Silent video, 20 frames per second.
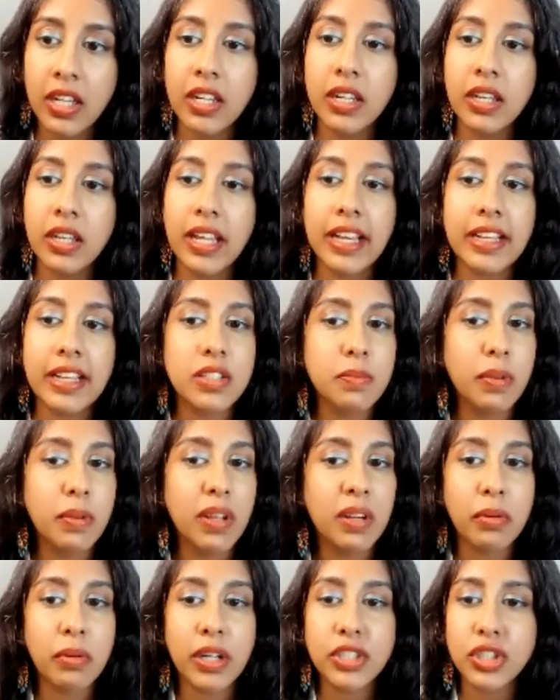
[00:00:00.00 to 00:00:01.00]
Next,
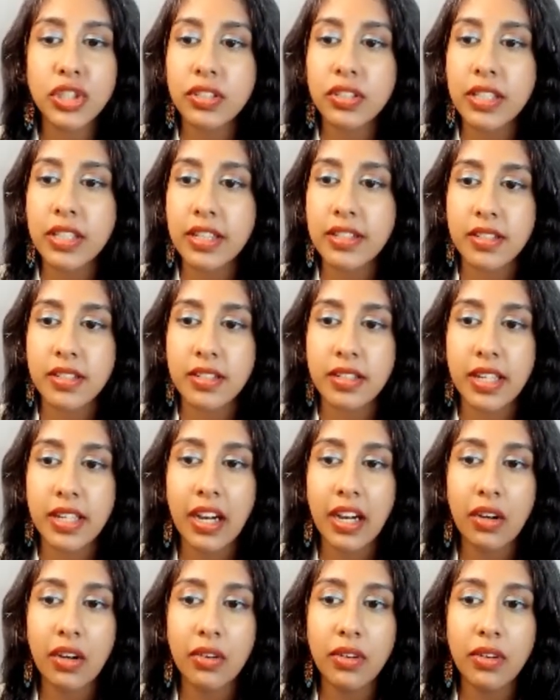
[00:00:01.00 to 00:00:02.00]
blood pressure, that's a
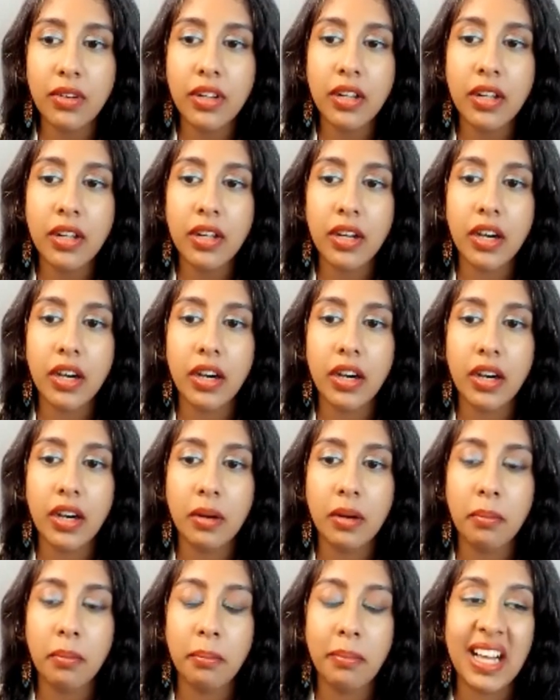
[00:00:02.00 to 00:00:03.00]
noun.
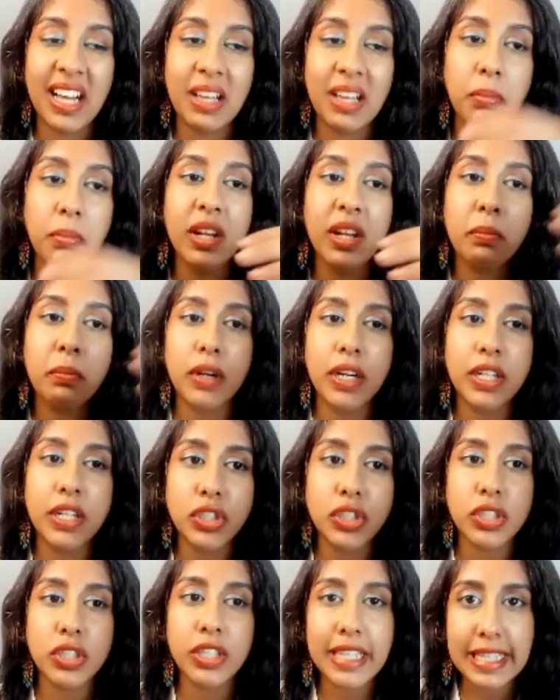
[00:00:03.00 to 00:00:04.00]
My blood
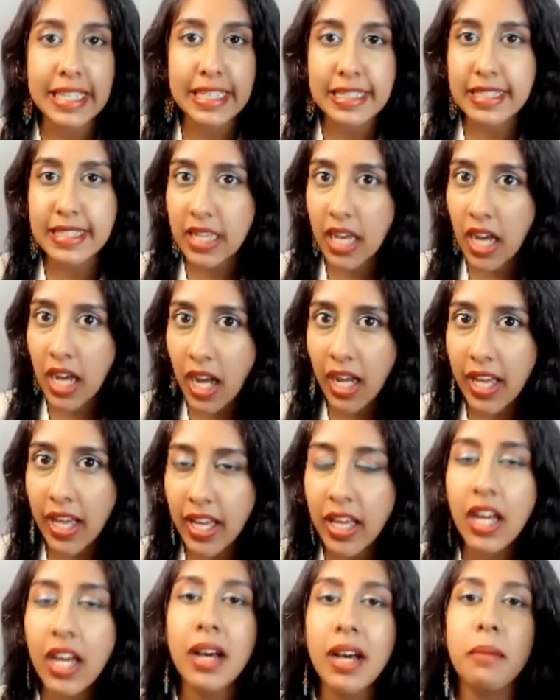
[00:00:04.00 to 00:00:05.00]
pressure is high.
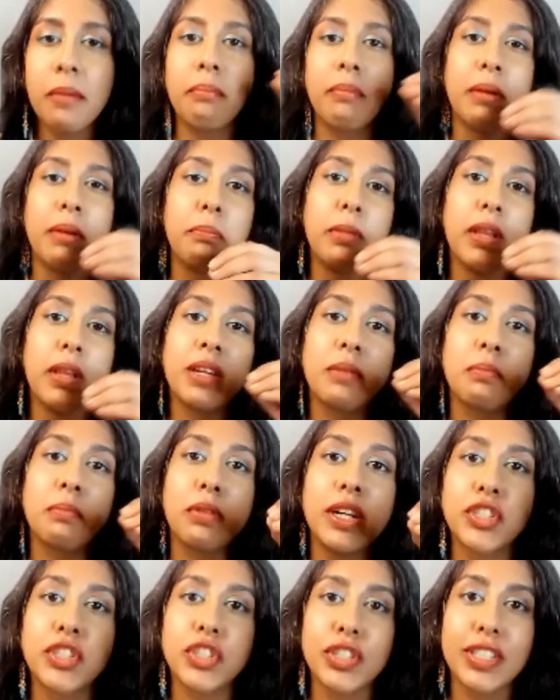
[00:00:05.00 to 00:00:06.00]
My blood
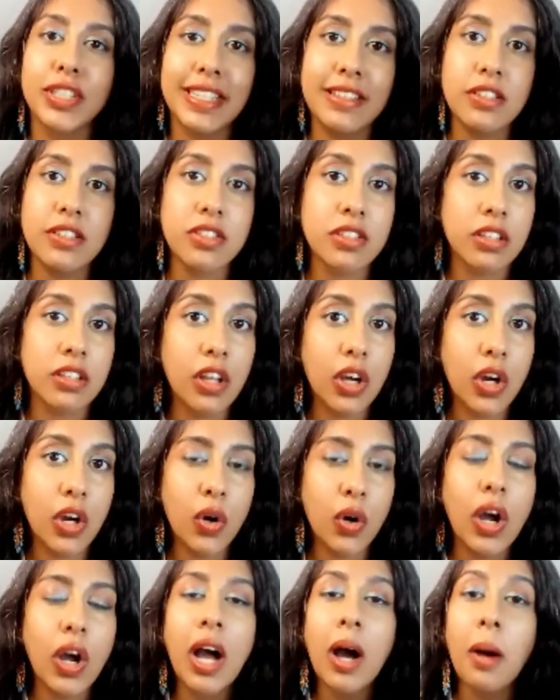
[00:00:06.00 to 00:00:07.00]
pressure is
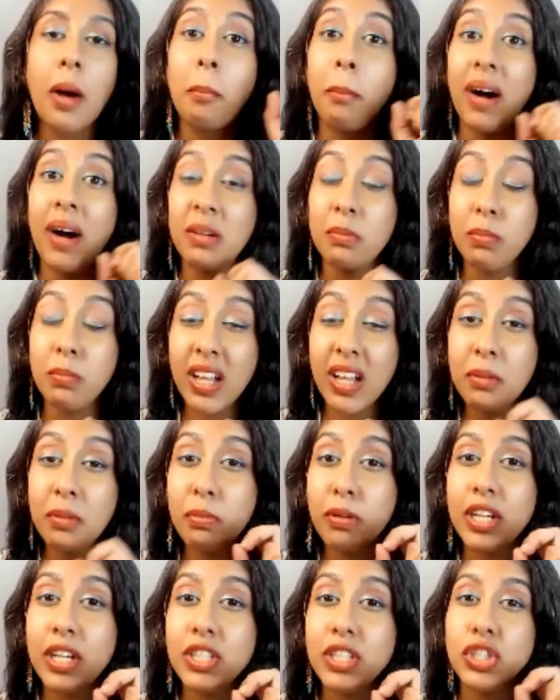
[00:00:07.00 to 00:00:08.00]
low. My blood
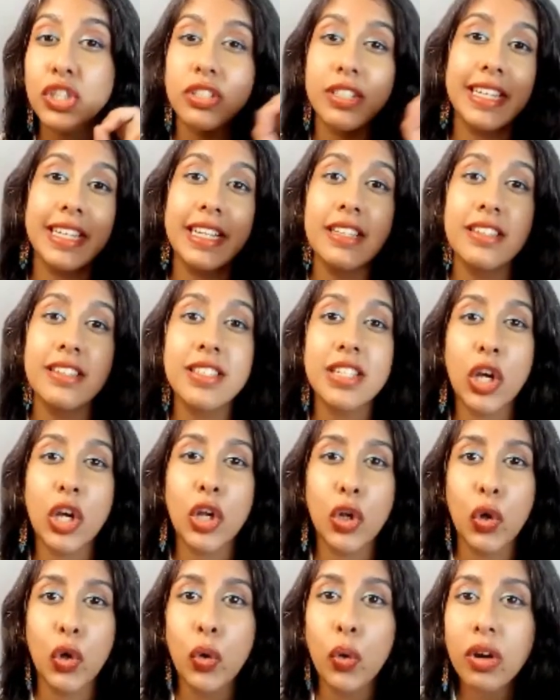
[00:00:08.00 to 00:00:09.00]
pressure is
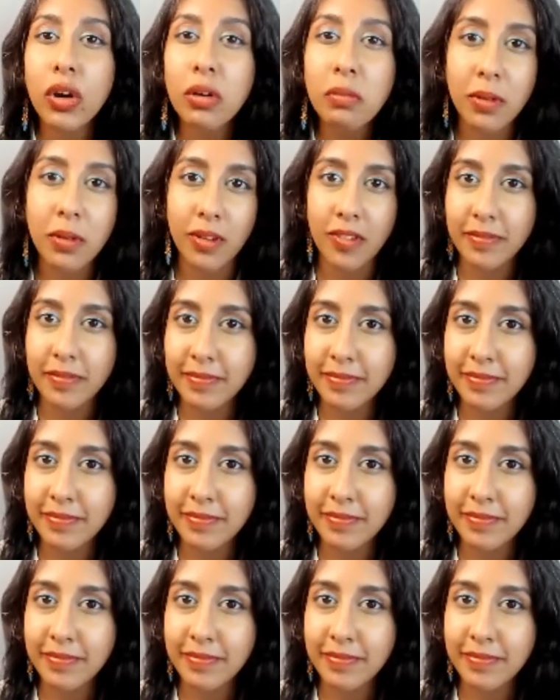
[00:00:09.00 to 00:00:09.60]
normal.